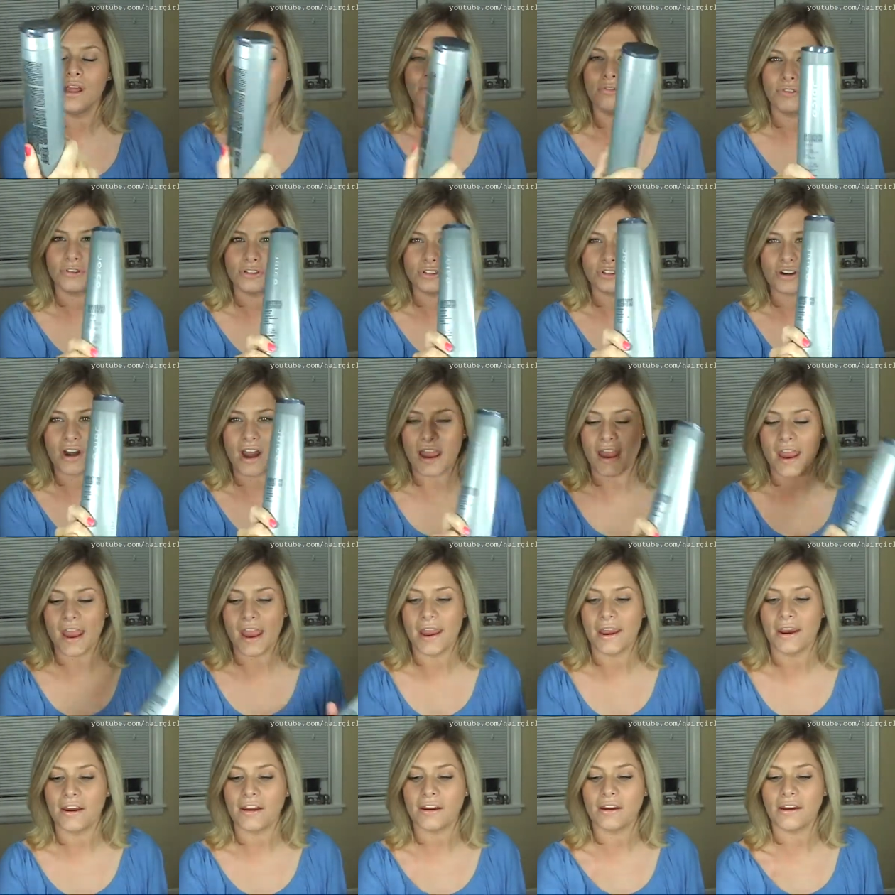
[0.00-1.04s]
for dry
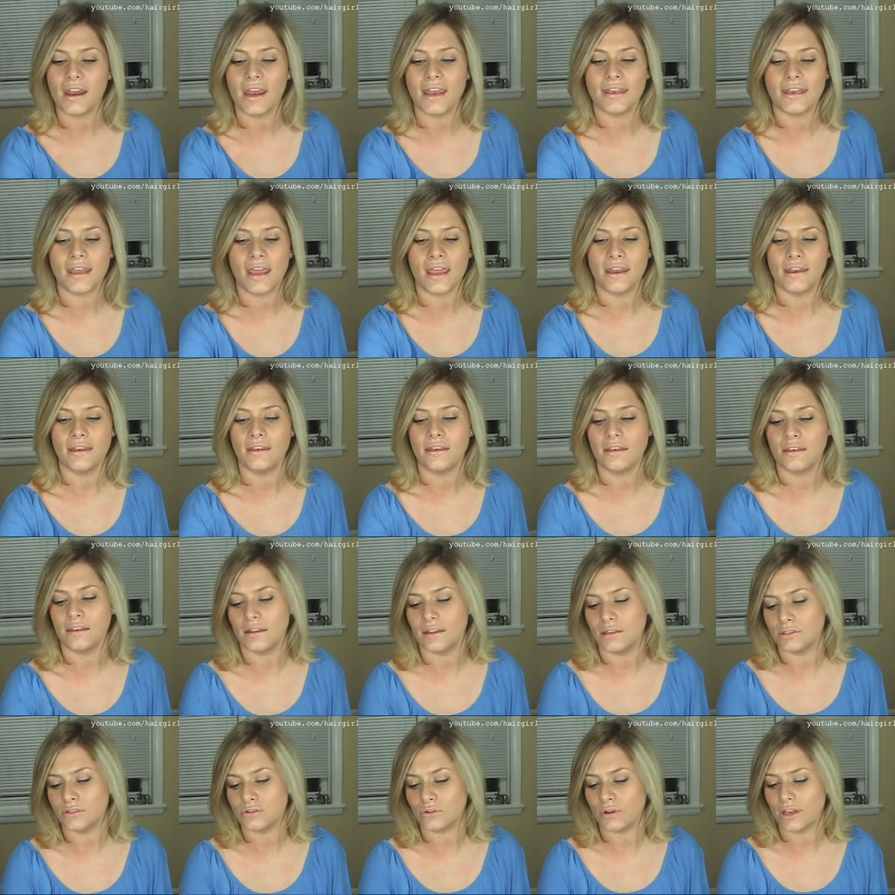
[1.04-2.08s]
hair, and then
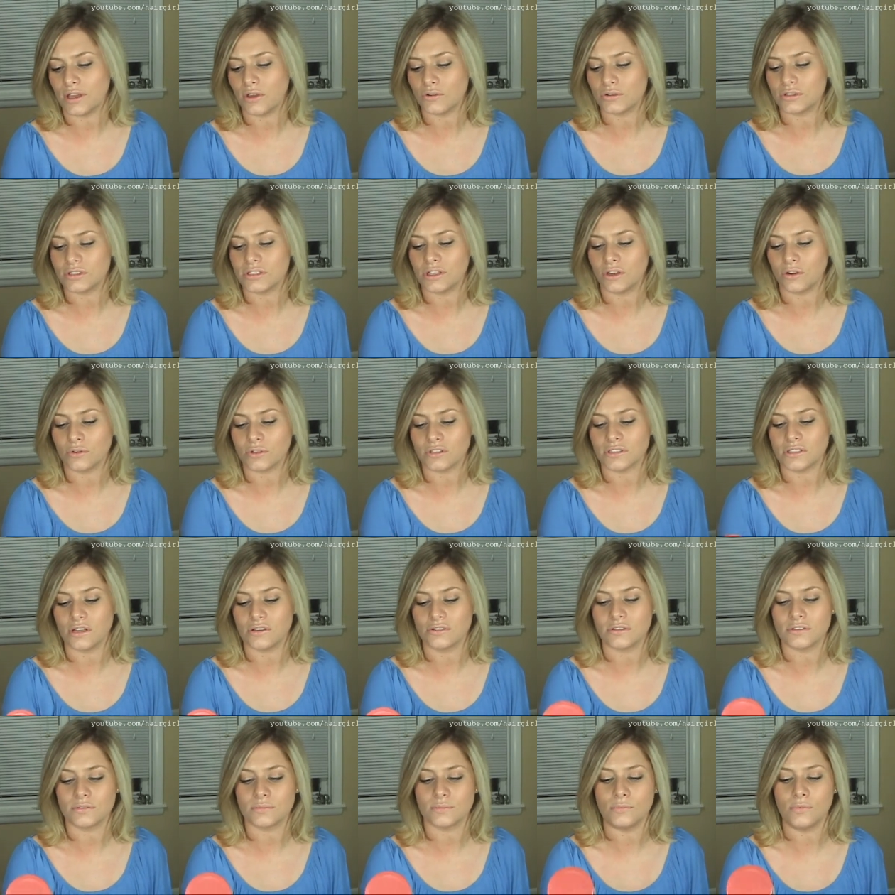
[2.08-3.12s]
the Joico Silk
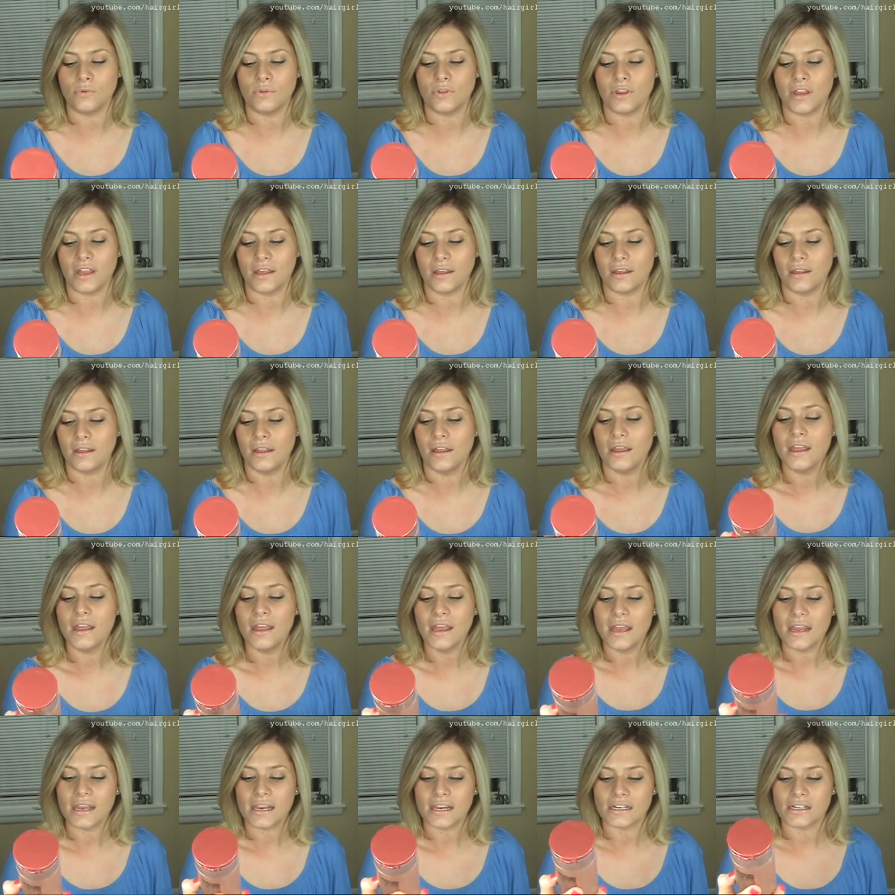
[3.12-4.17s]
Result Smoothing
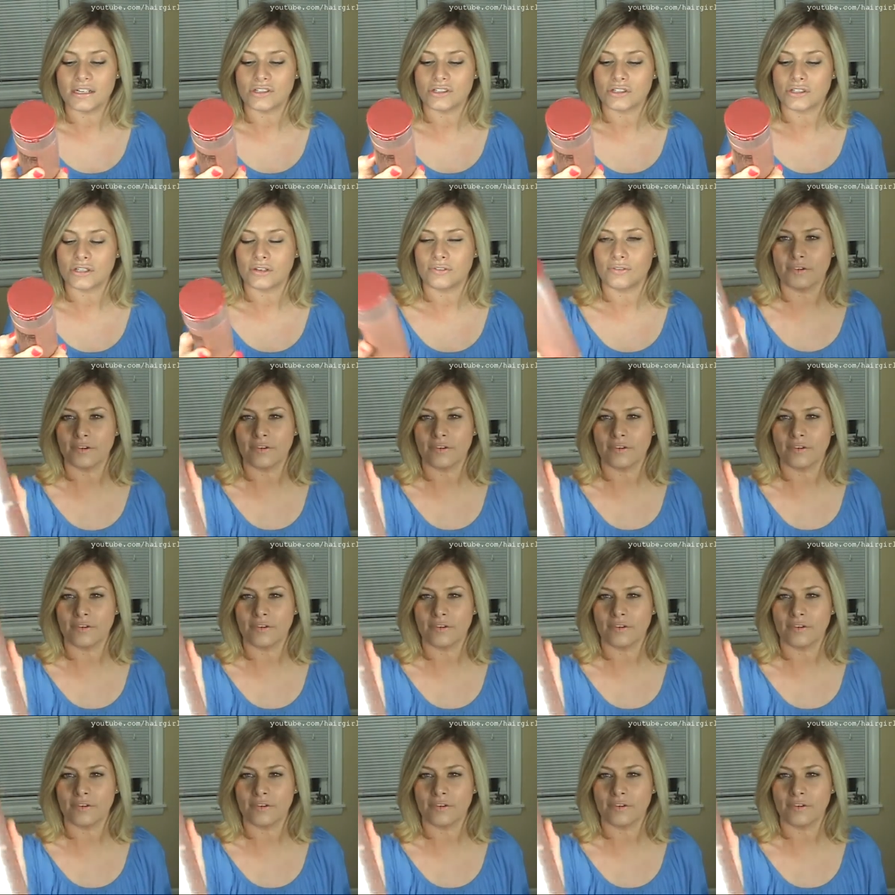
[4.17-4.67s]
Conditioner for